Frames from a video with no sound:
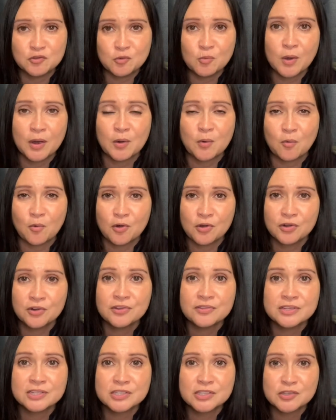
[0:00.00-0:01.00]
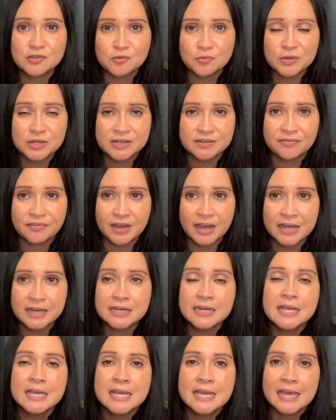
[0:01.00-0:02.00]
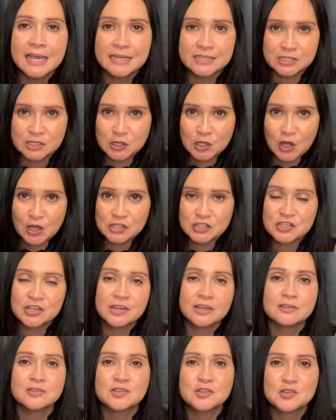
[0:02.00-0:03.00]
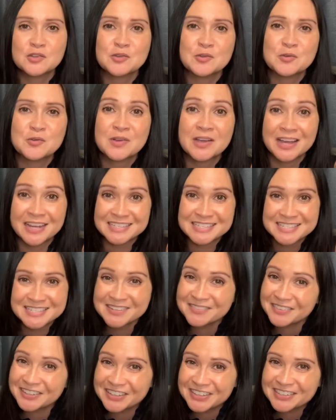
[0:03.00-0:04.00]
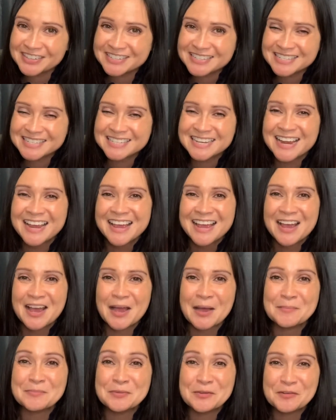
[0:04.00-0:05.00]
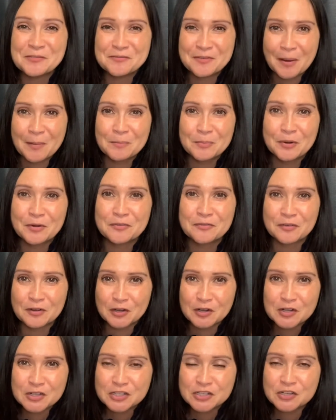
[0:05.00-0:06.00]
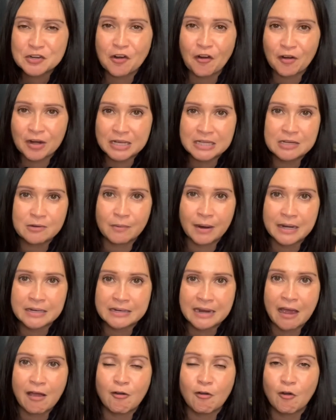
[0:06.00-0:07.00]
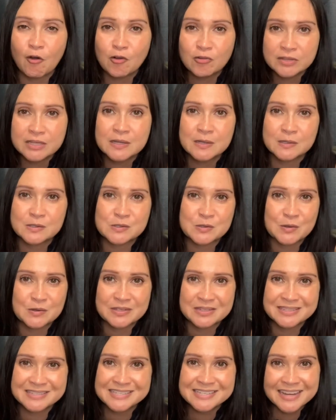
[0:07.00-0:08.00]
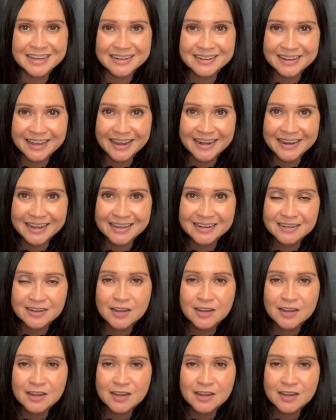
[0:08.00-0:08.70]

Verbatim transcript: want to order this new Redefine, it's launching to customers um, November 1st. Currently, right now, only consultants can get it.